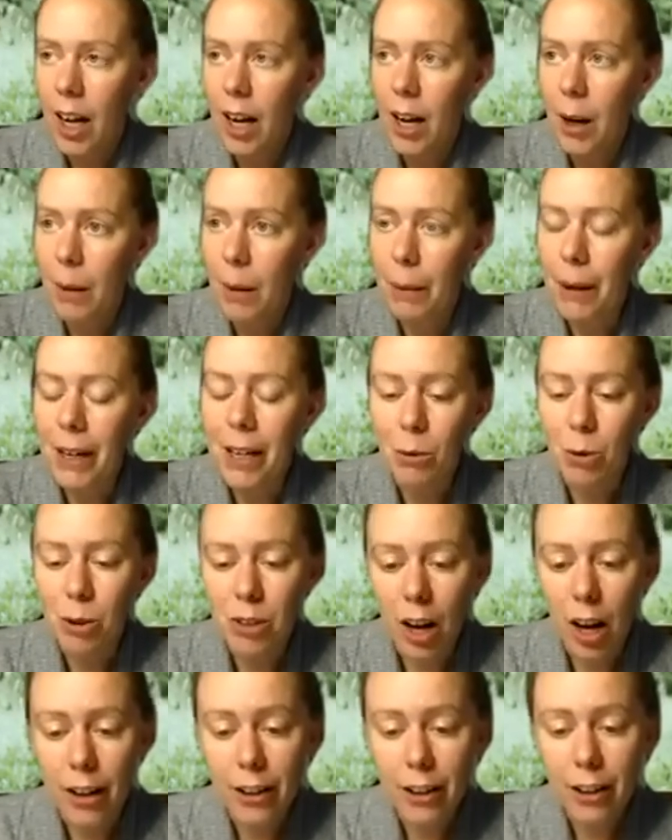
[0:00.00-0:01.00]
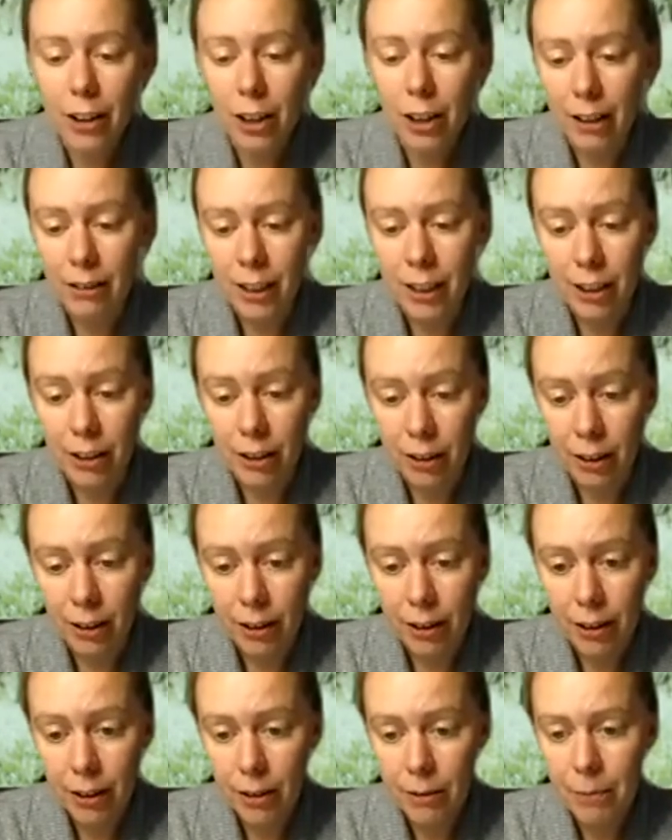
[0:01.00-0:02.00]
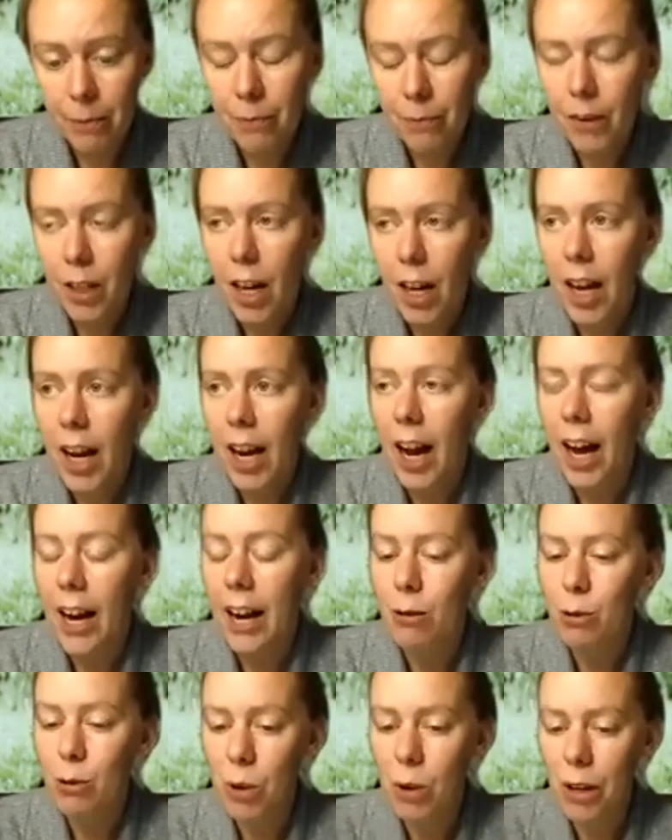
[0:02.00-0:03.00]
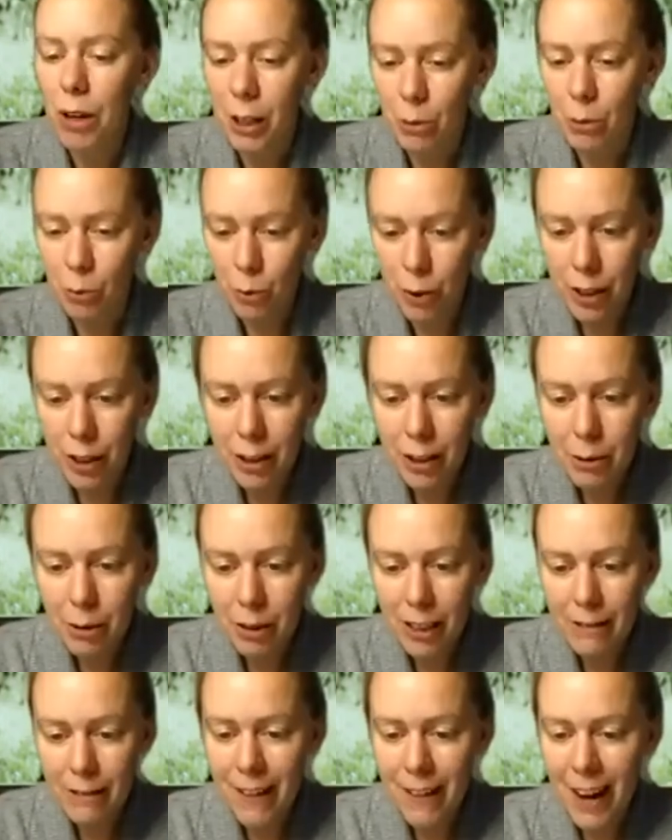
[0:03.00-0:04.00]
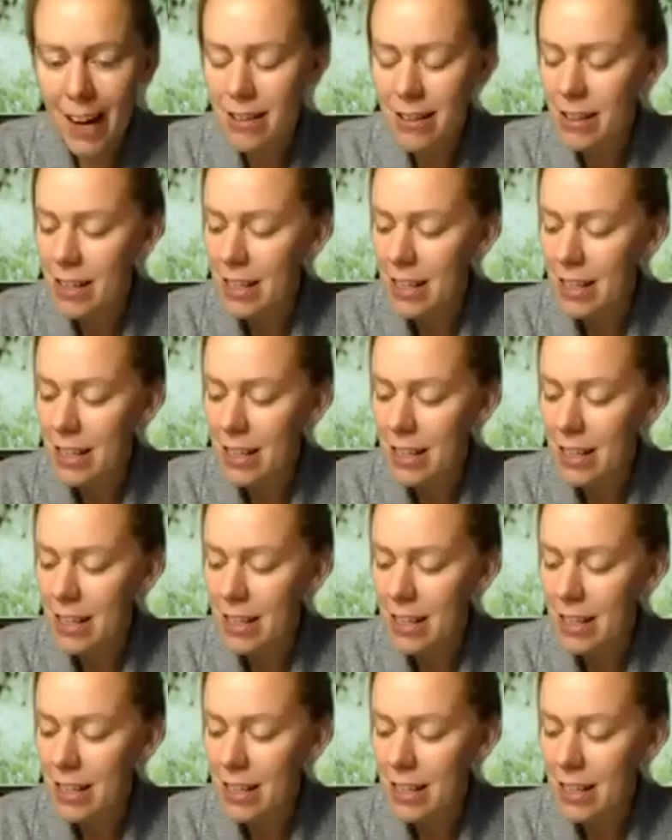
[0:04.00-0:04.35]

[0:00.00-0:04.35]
but it was underground the earth. And I was running really, really fast. And